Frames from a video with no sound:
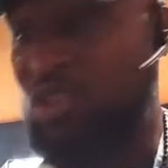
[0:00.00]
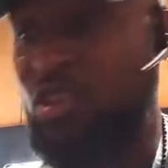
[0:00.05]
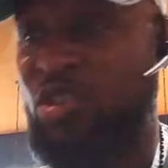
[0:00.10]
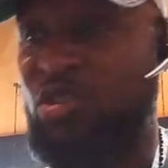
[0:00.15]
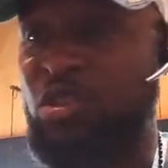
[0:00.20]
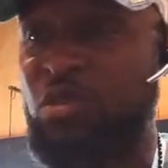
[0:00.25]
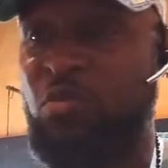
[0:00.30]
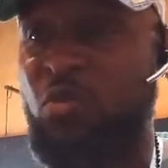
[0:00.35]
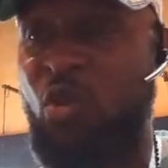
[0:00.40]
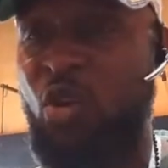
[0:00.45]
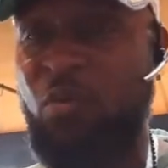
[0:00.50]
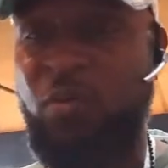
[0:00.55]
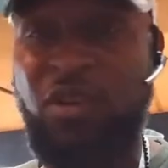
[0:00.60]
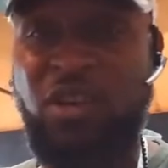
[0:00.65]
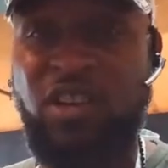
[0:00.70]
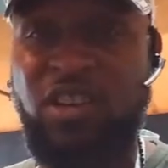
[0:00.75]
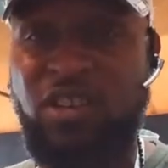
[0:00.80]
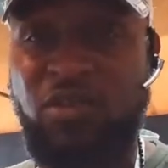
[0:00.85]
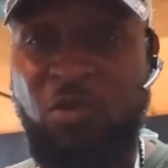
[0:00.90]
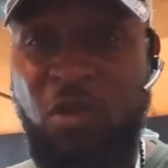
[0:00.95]
across the board
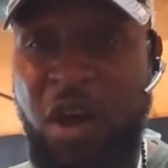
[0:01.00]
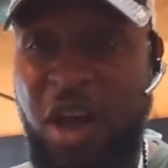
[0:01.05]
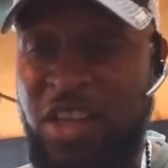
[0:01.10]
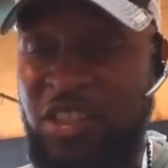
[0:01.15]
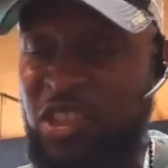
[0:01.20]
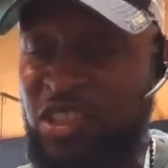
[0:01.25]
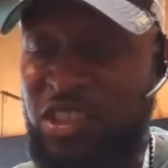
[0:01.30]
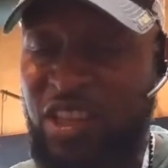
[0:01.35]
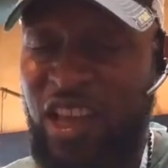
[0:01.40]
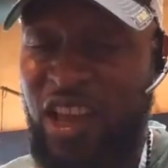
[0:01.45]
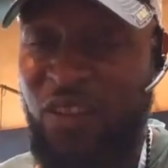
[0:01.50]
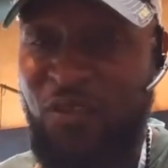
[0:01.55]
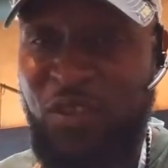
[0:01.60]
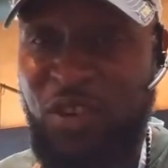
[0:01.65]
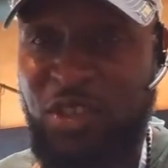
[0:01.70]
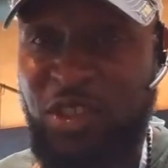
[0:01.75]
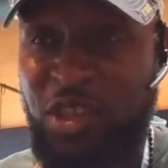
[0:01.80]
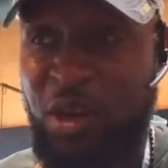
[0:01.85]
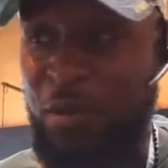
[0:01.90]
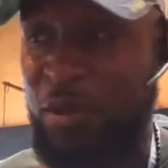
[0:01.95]
would be good wines to have
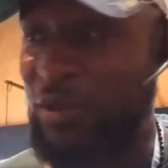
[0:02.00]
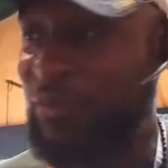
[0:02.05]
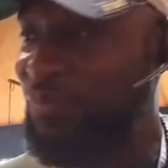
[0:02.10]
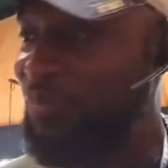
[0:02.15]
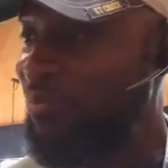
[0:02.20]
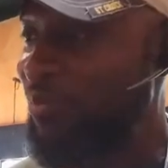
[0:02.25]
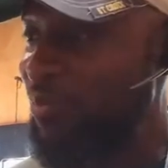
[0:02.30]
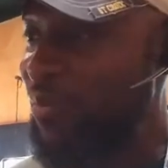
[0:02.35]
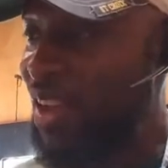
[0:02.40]
for summer.